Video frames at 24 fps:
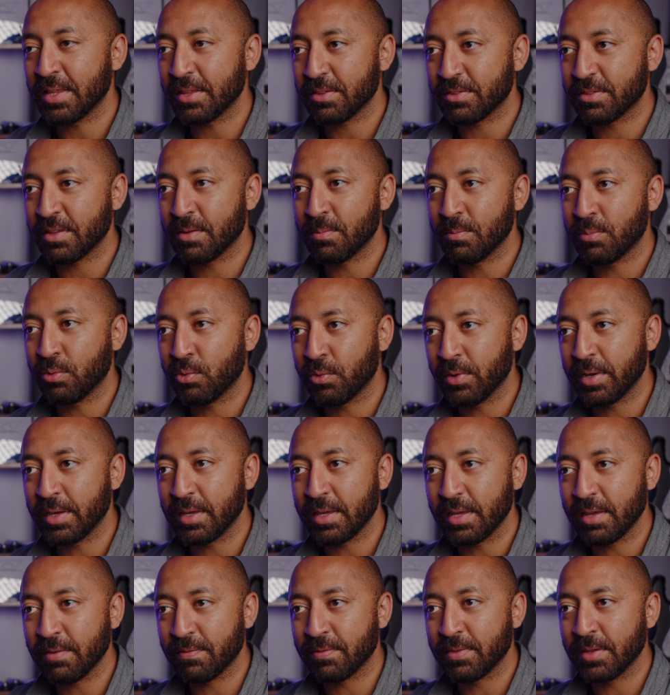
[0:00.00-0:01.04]
at some
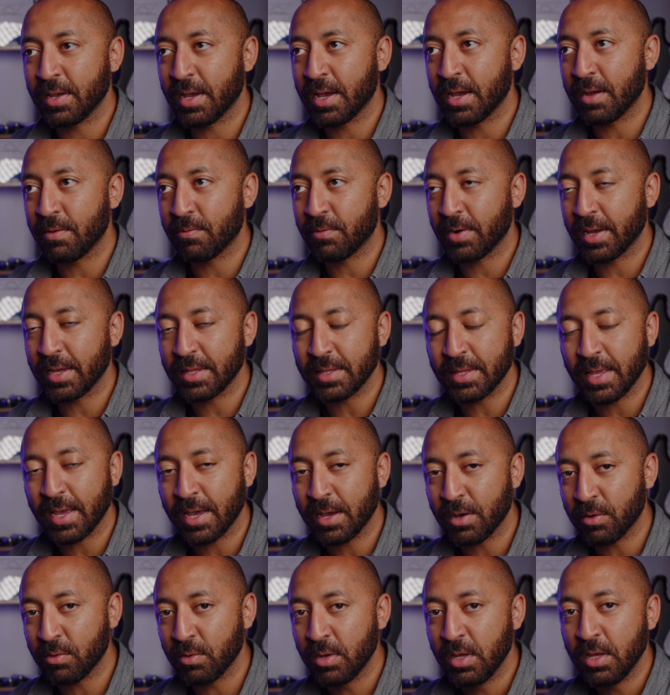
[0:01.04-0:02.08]
point, if not right
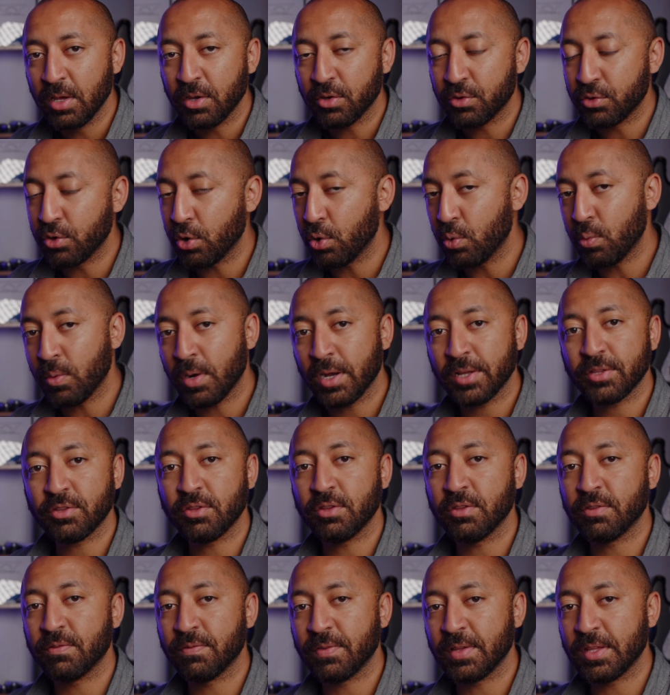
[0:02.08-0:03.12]
now, go watch
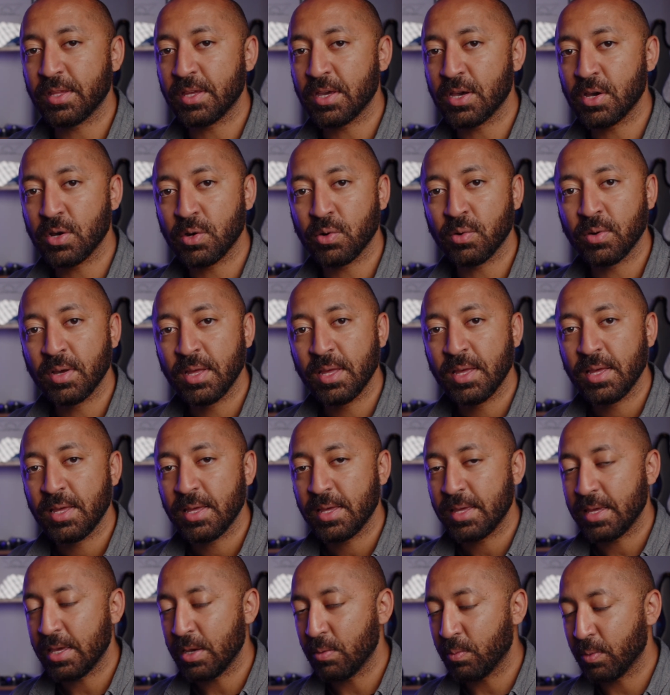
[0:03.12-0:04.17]
his video.
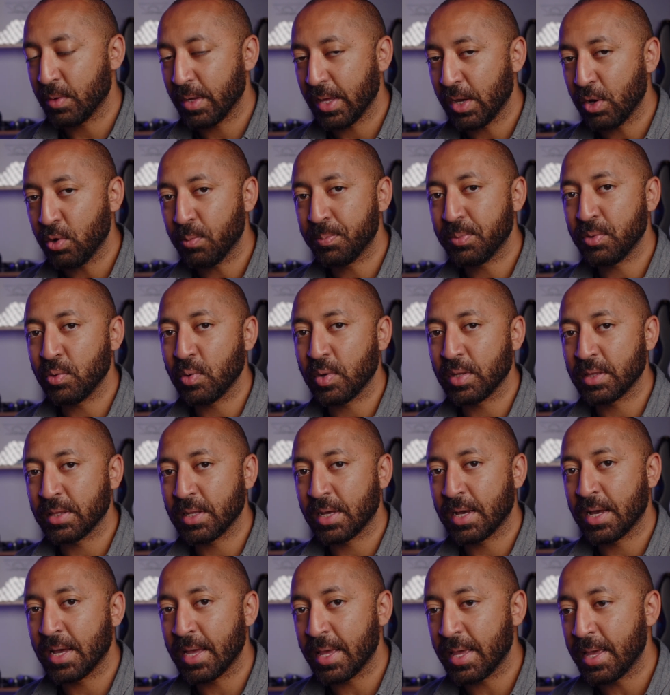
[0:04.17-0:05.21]
It will help you a
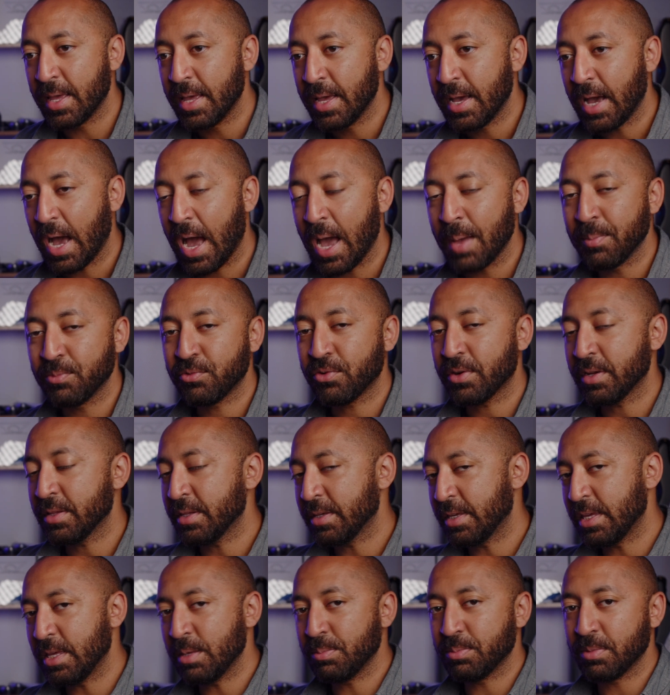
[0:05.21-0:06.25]
lot. I'm trying
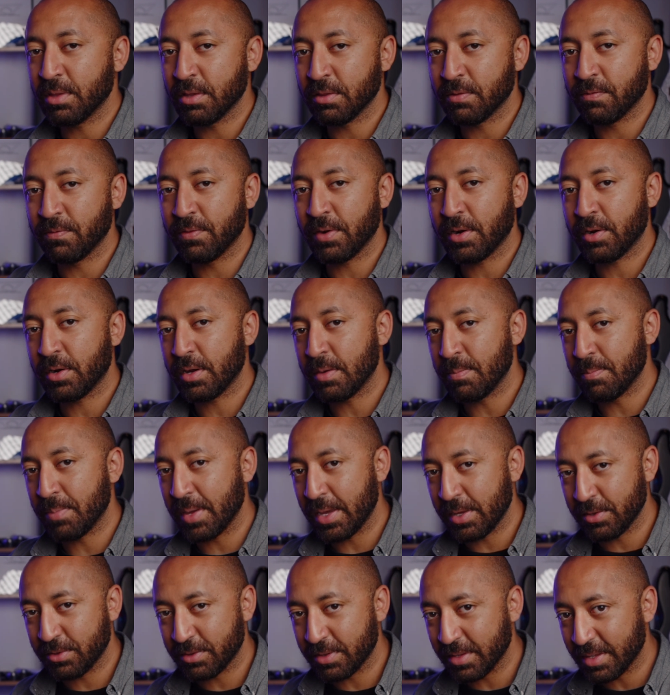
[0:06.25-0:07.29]
to keep this very
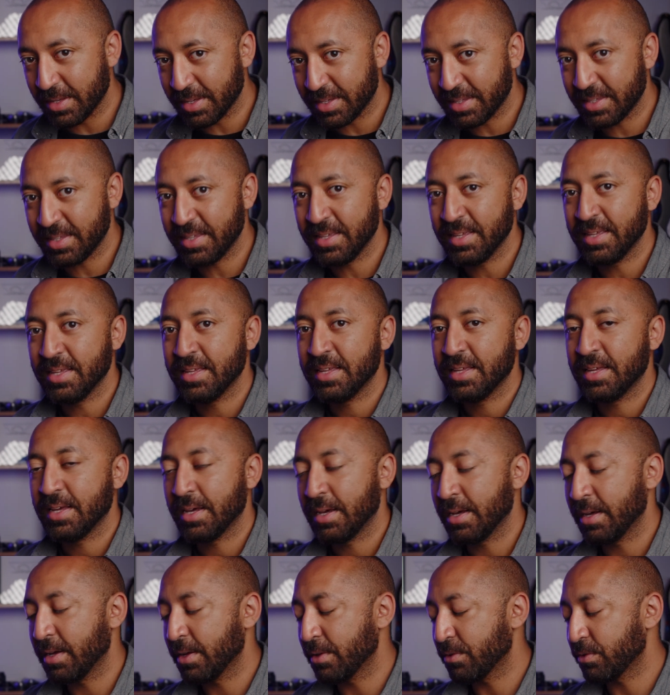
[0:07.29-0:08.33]
basic
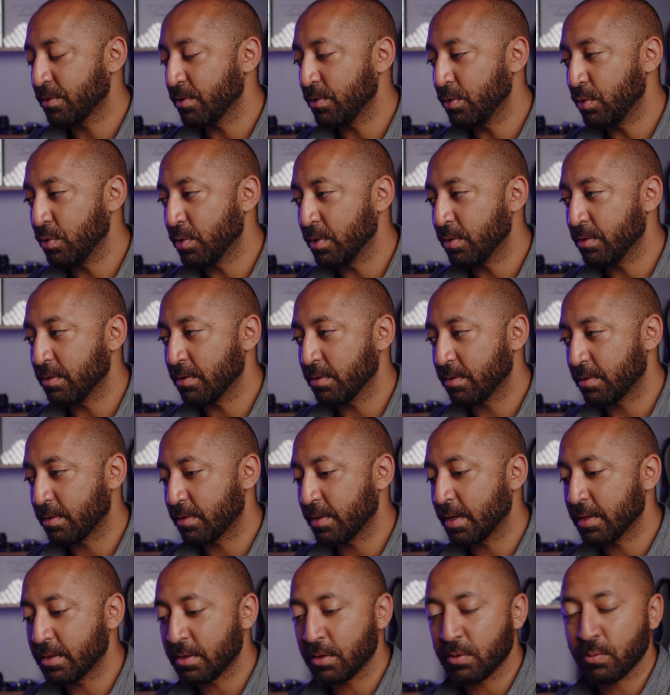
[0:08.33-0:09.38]
so you can just
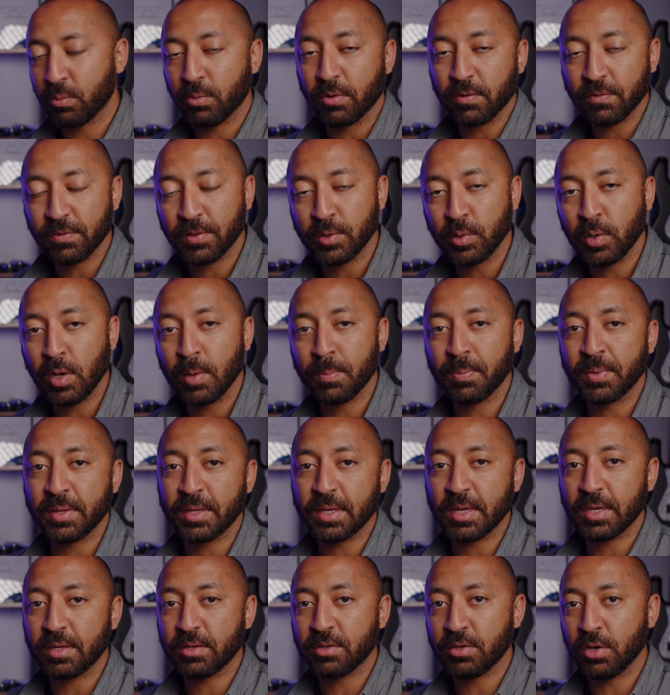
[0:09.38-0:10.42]
set this workflow up
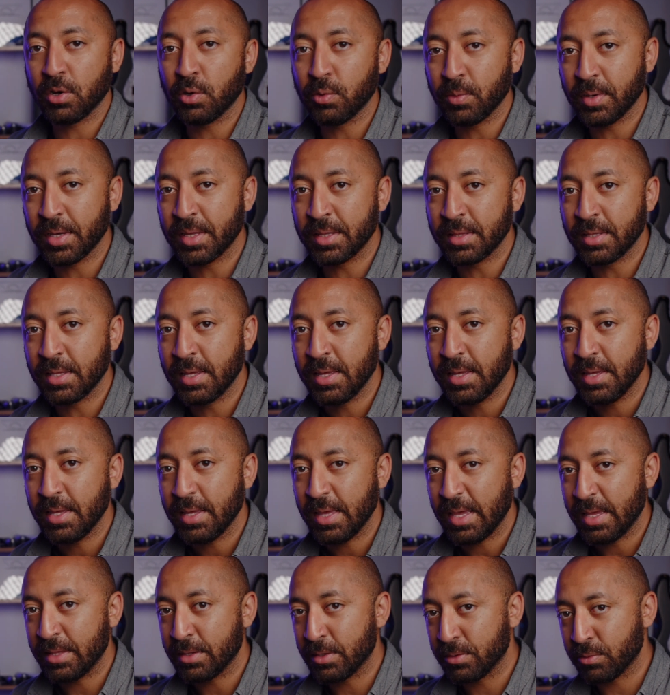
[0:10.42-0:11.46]
and get going
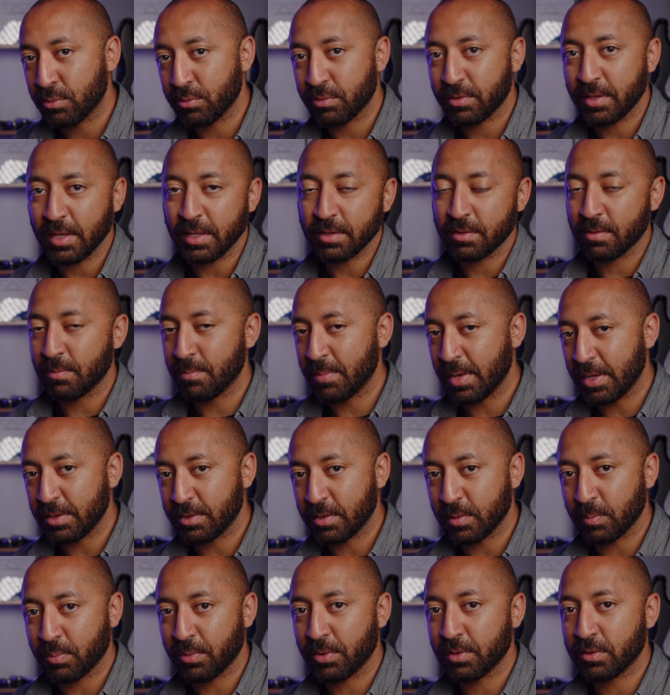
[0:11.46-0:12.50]
and understand some
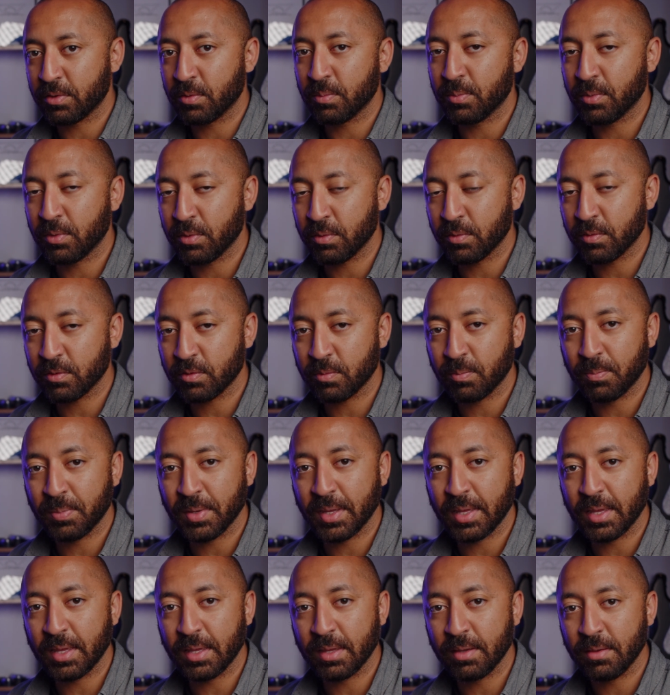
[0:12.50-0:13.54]
basic principles,
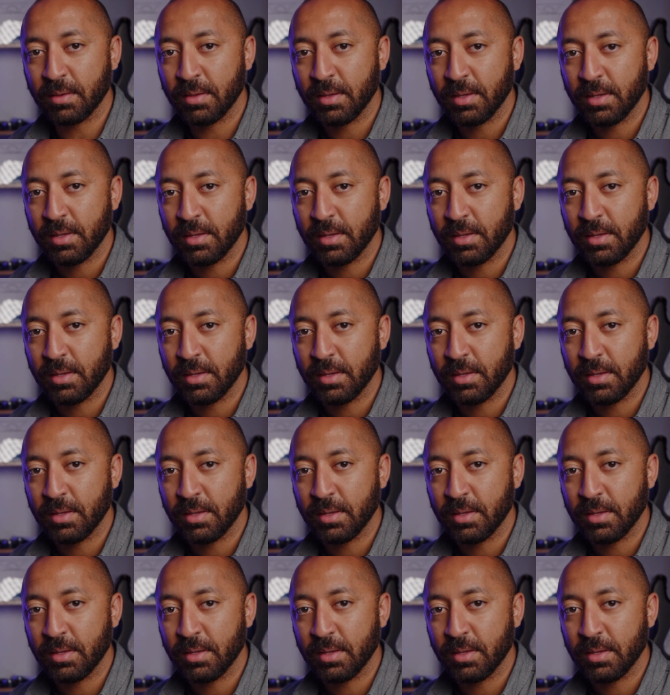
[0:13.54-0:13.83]
but